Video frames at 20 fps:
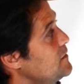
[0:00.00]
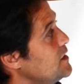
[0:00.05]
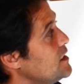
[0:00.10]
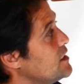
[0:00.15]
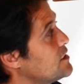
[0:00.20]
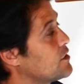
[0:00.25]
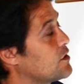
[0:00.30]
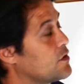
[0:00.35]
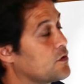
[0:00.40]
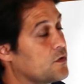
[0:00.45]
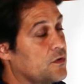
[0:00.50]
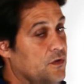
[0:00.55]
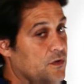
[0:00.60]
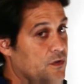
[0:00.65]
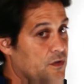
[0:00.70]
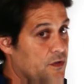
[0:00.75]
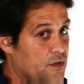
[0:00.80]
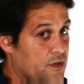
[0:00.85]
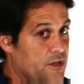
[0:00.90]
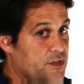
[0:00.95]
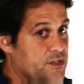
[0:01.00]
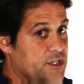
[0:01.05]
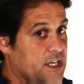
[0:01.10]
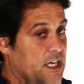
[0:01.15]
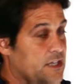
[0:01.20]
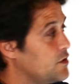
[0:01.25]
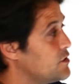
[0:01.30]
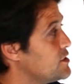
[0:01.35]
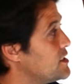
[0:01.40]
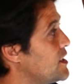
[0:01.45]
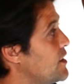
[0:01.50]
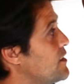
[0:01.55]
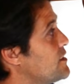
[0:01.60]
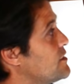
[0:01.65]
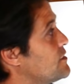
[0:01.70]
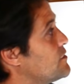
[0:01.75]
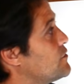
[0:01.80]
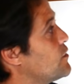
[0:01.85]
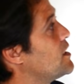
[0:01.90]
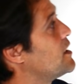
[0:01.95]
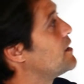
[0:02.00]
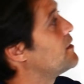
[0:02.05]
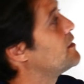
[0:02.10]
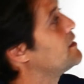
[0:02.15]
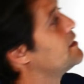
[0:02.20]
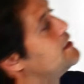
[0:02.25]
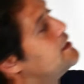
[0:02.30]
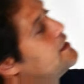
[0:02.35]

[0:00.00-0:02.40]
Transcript: So check those areas as well.